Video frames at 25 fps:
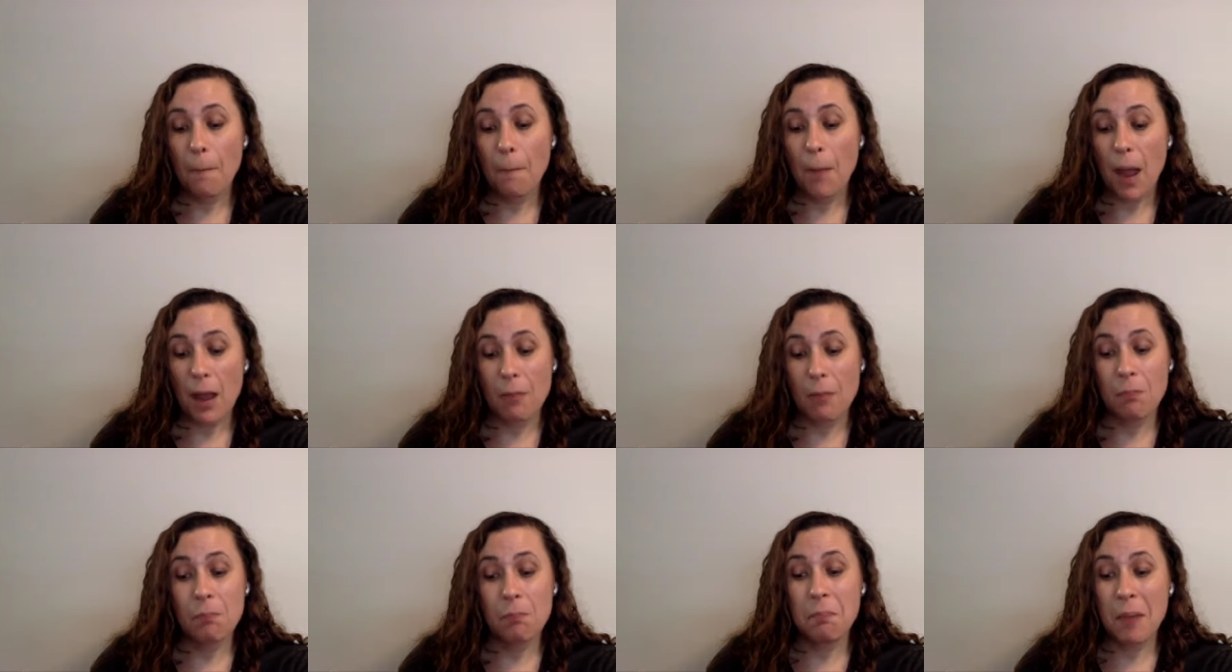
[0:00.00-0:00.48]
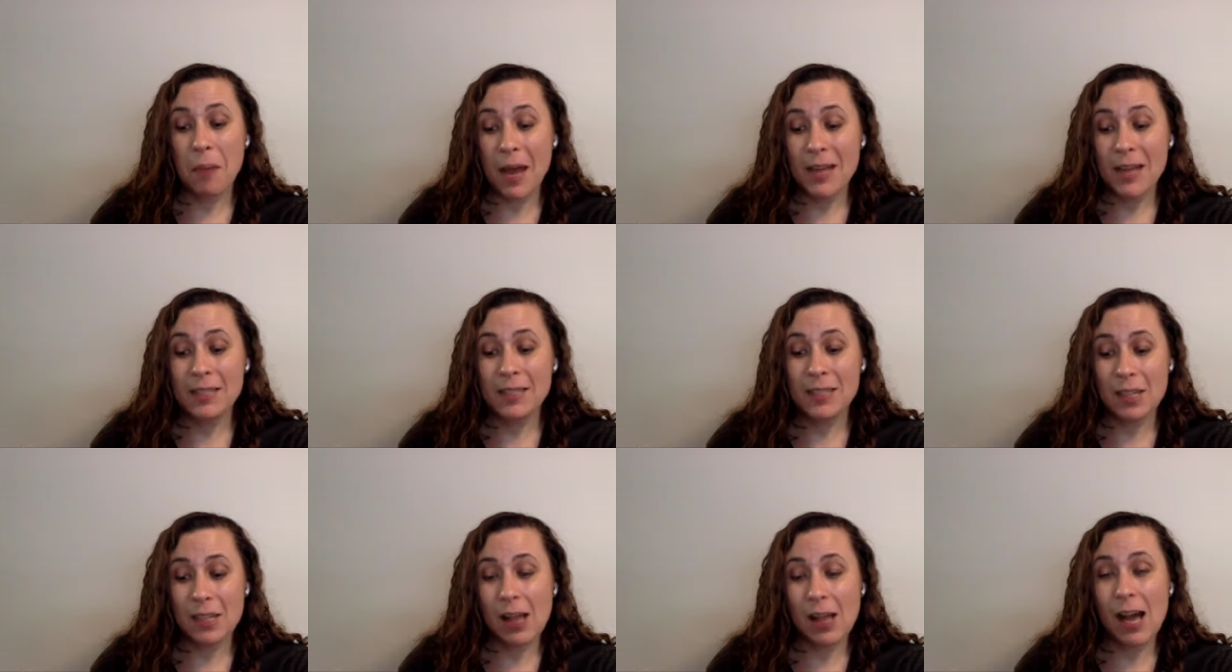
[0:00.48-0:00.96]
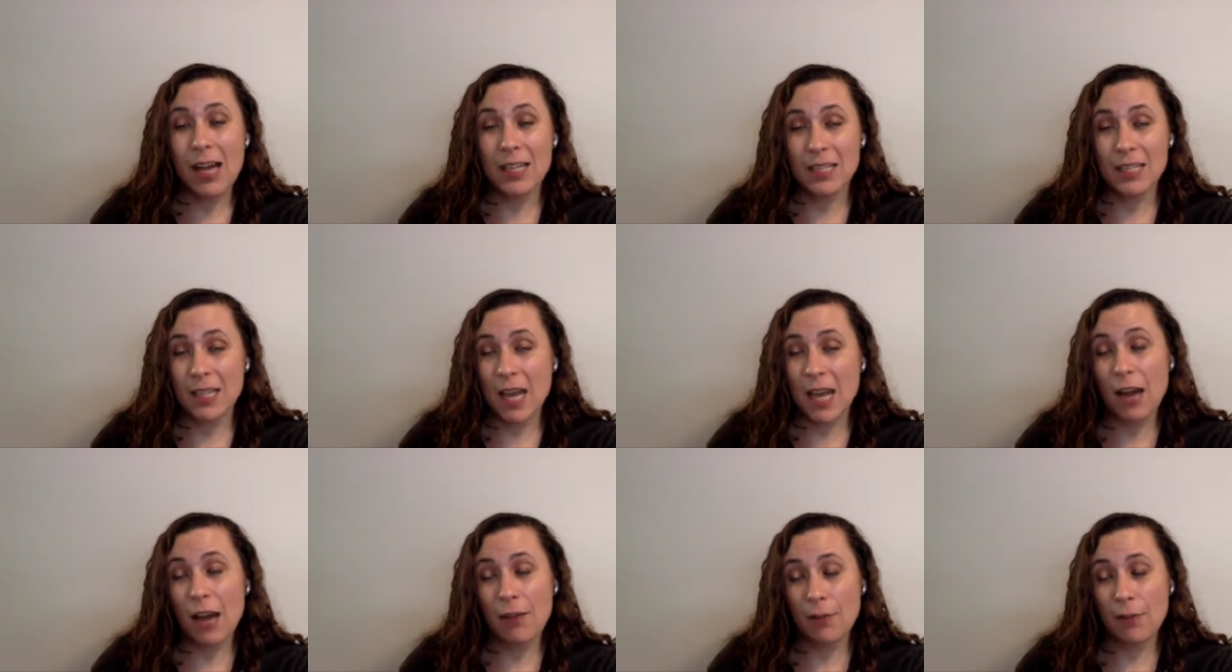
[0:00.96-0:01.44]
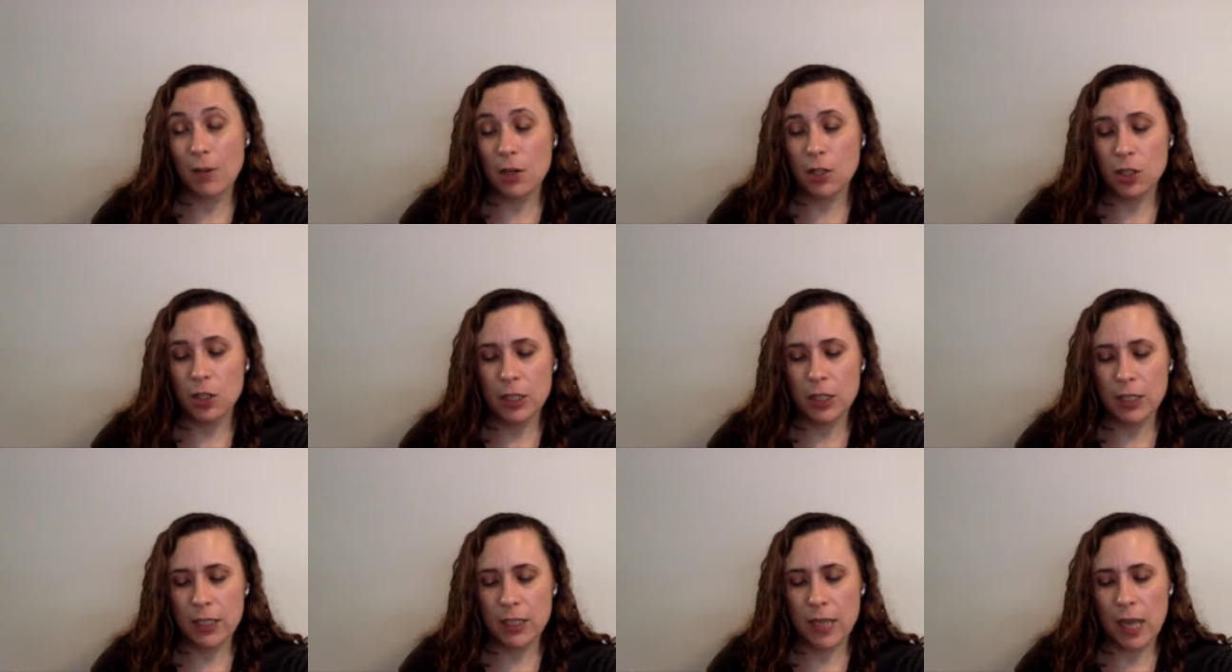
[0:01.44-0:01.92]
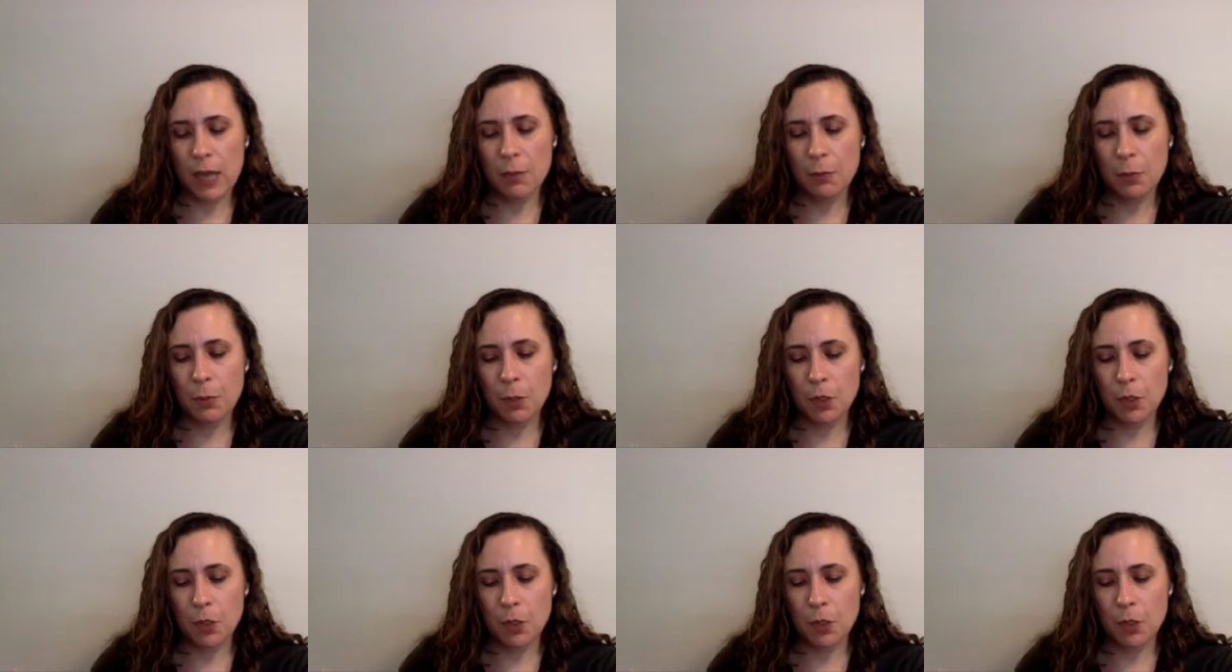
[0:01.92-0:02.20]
My best class ever, she said,